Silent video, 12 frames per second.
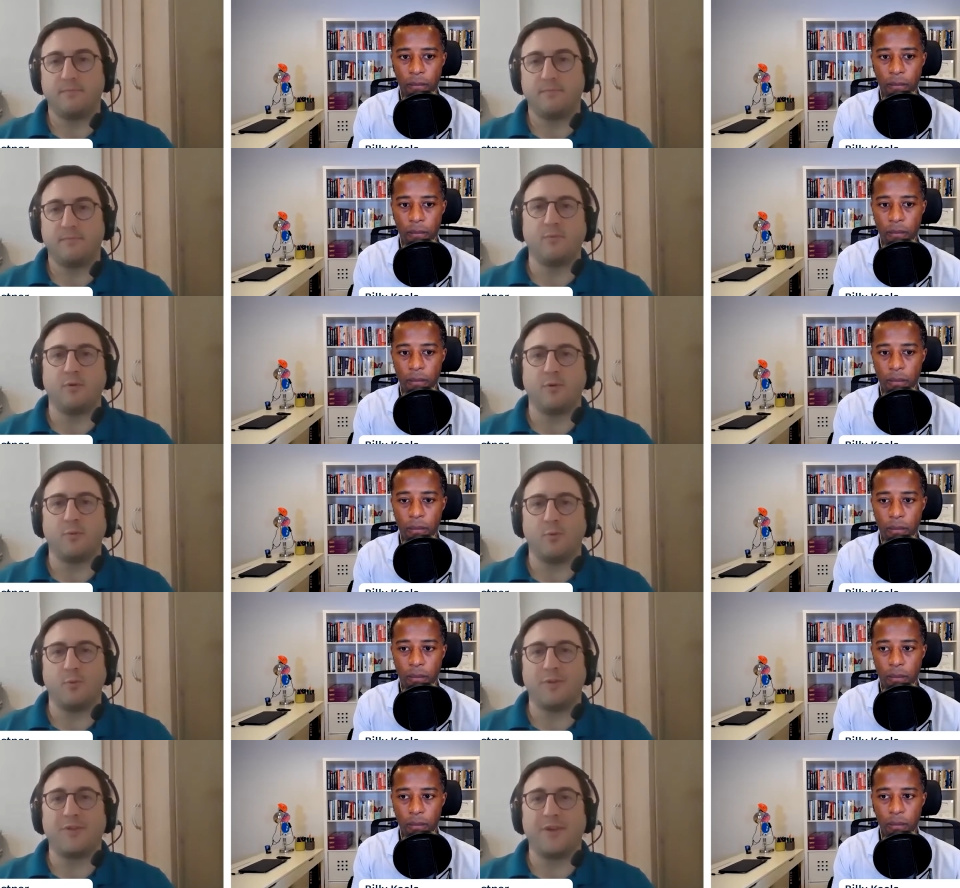Speaker 1: were
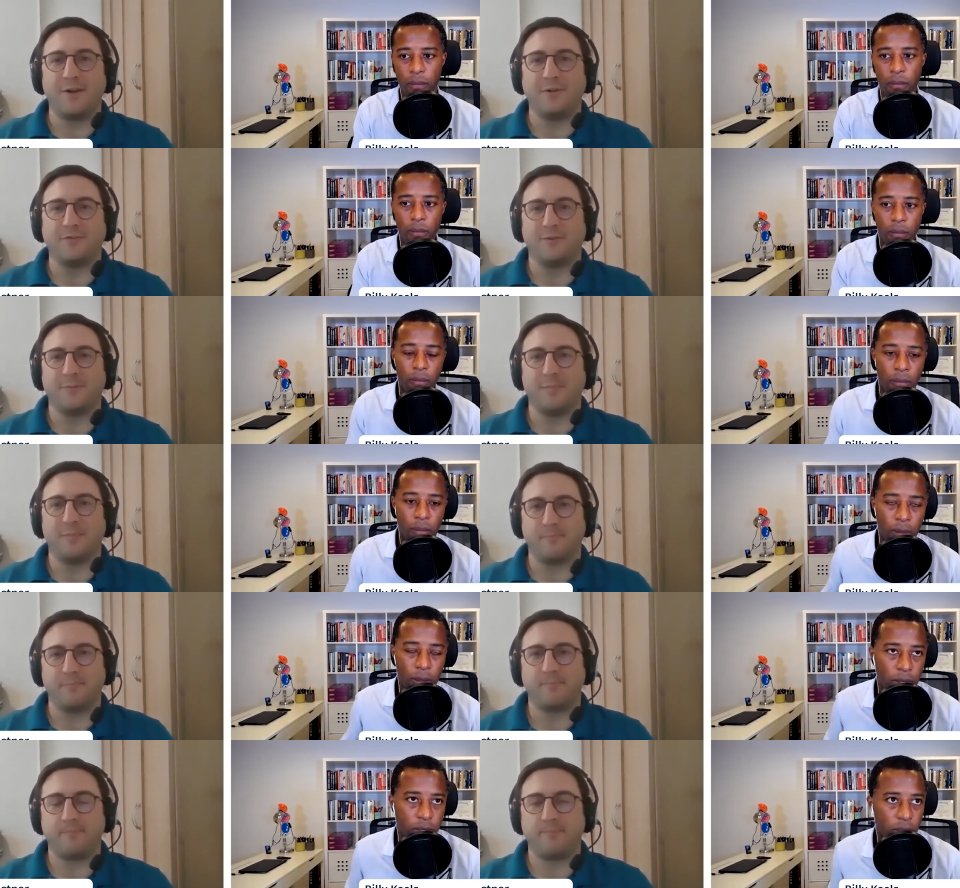withheld from them.
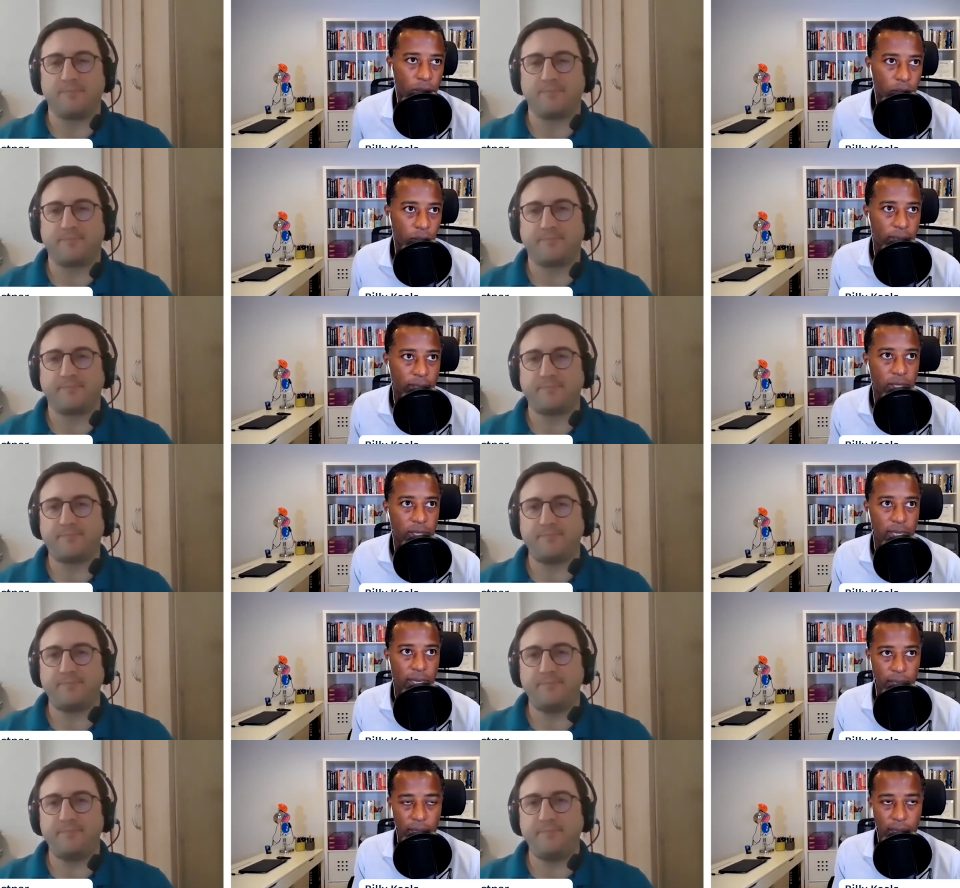
Speaker 2: So, so let's just
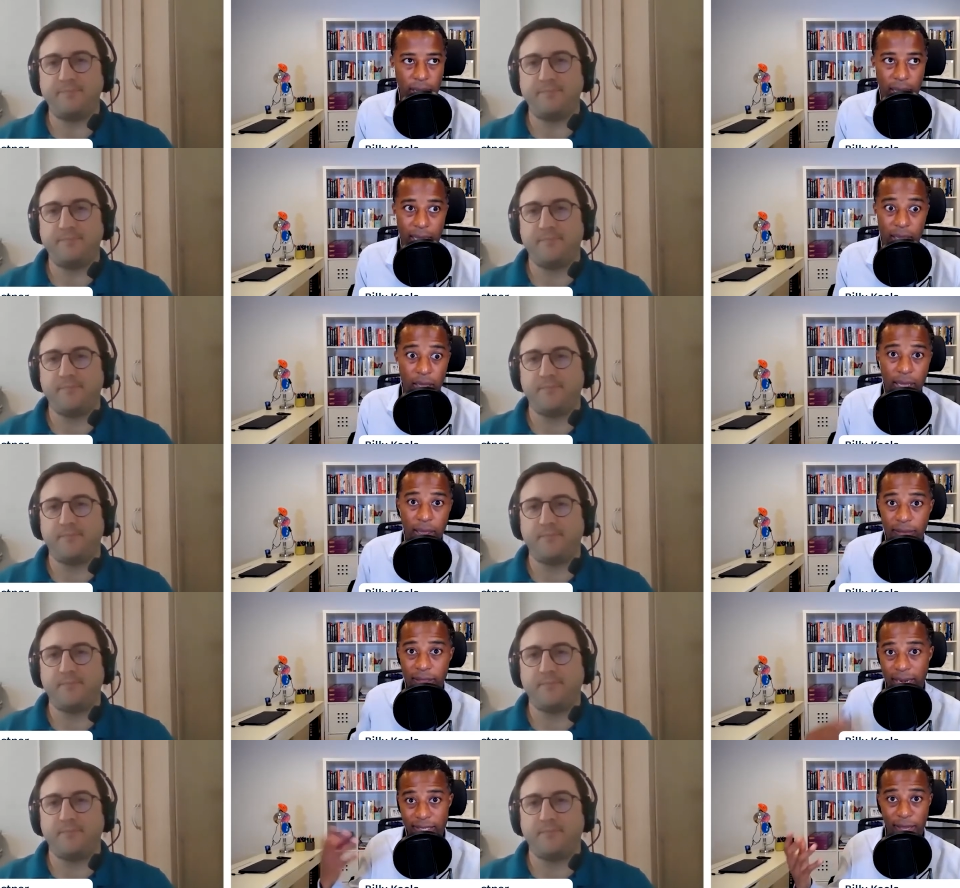say, and, and I, I
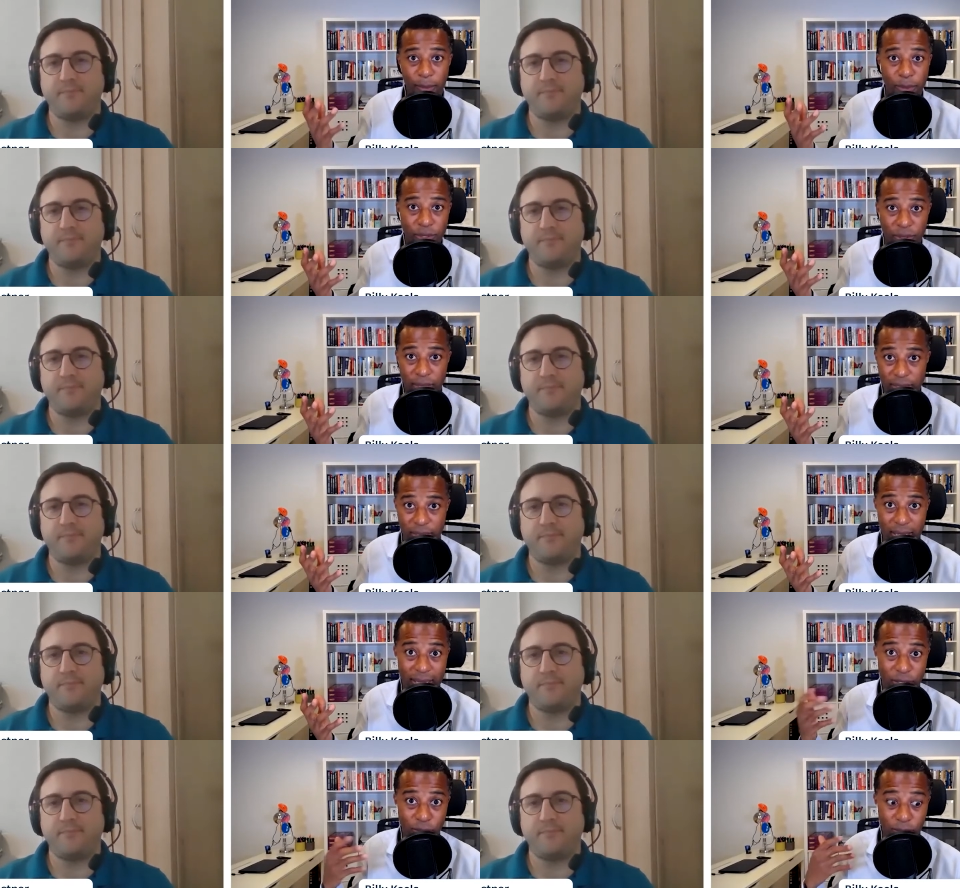love that example. So thanks a
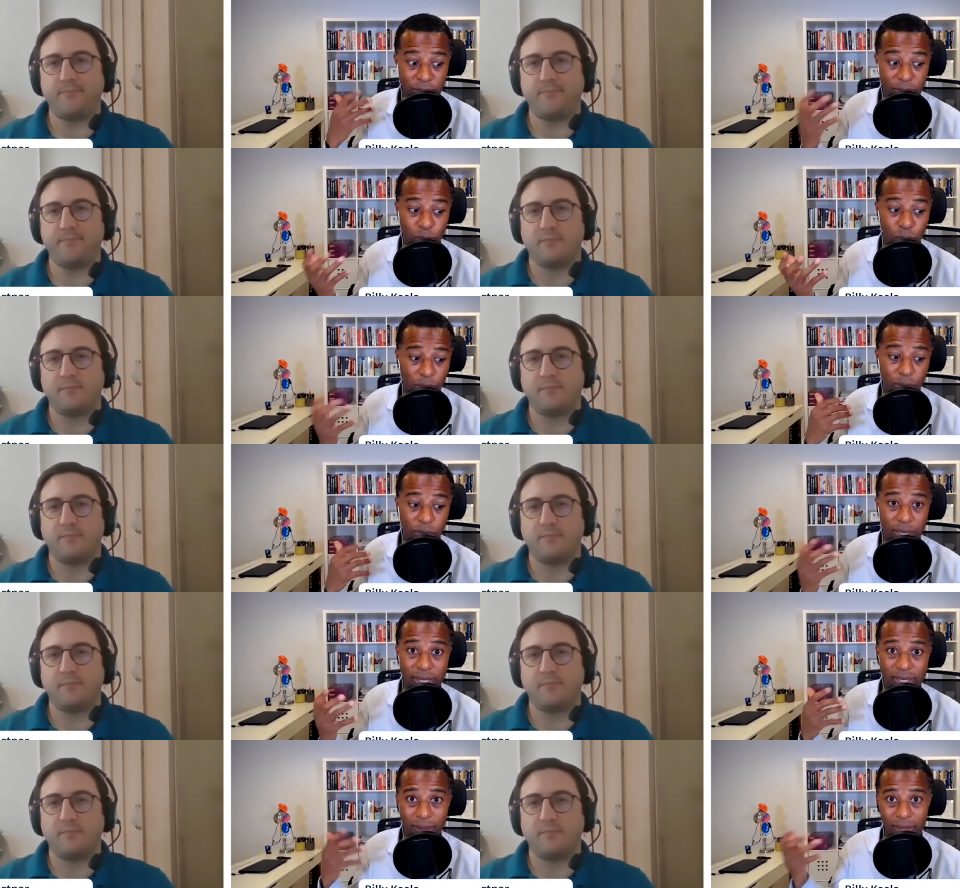lot. So because
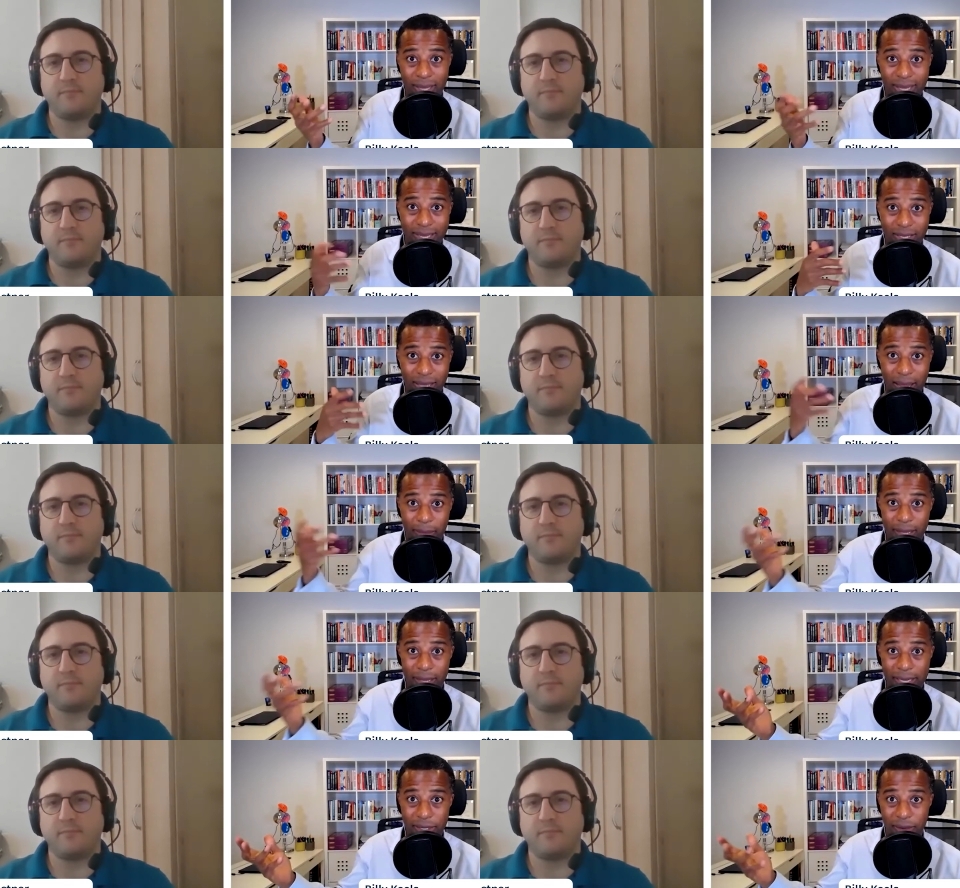withholding is something that is the
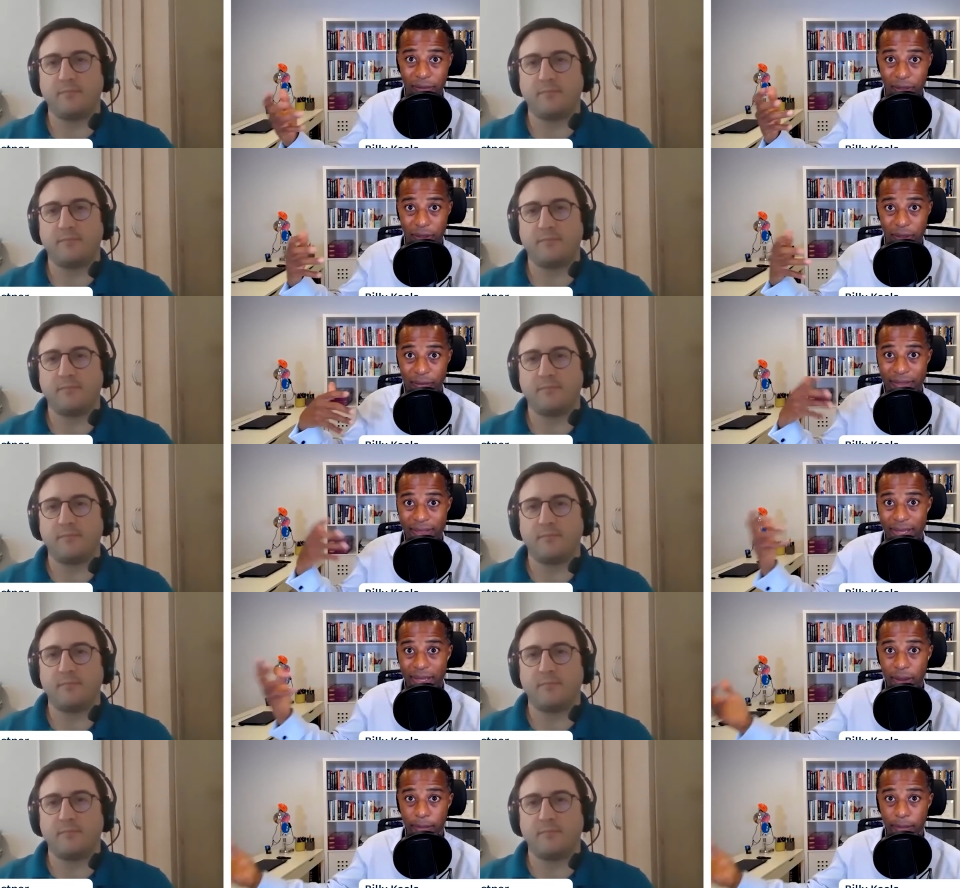obligation of the of the